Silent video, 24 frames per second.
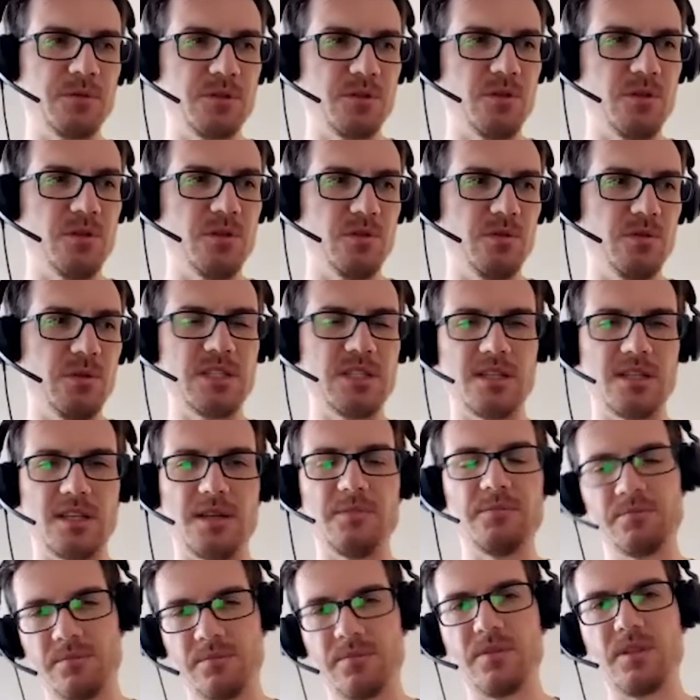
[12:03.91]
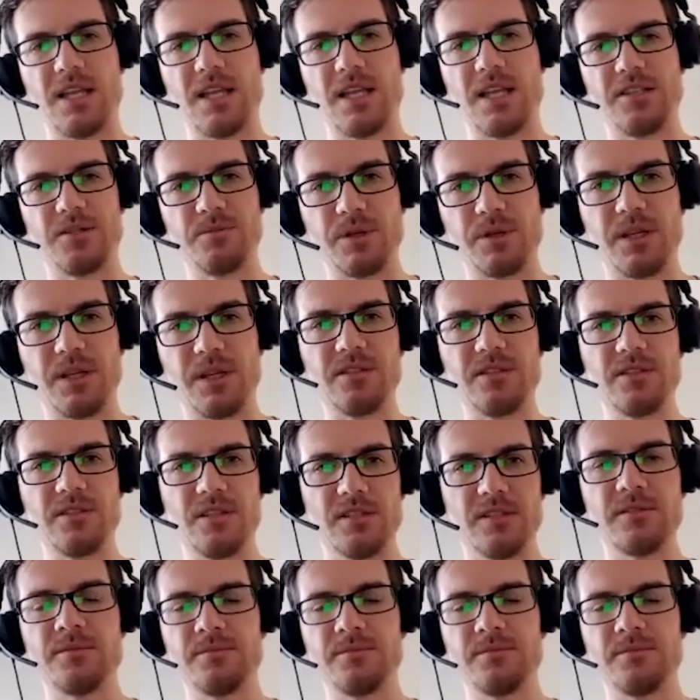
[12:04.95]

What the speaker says: So it was a nice experience. Yes.